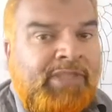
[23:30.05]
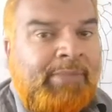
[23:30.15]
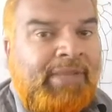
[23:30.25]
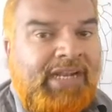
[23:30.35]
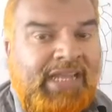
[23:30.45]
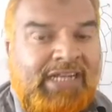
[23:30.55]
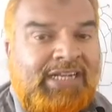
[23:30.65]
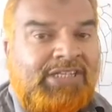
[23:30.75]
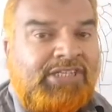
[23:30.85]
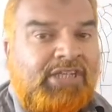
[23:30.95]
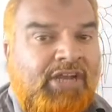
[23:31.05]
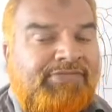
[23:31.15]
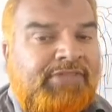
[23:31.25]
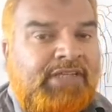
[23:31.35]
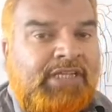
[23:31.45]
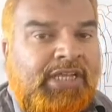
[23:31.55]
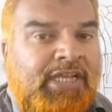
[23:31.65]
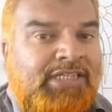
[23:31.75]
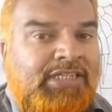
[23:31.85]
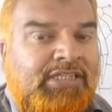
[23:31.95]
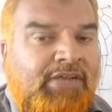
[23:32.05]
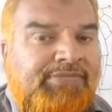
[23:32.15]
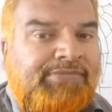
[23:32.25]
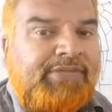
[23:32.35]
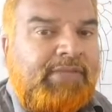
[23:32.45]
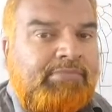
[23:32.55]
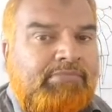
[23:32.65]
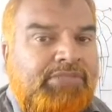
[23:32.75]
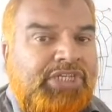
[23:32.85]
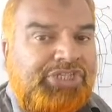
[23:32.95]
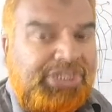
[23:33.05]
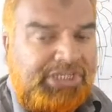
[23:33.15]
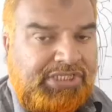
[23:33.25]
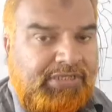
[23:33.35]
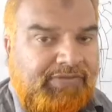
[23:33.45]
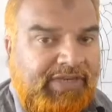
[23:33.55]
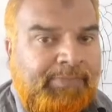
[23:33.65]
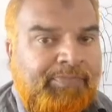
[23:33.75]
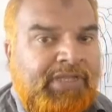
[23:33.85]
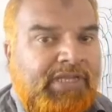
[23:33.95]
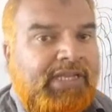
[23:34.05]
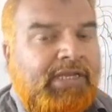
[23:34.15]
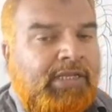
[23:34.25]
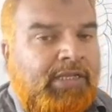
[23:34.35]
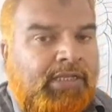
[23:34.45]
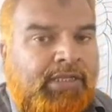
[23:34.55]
The male organ consists of testes. Fine, clear?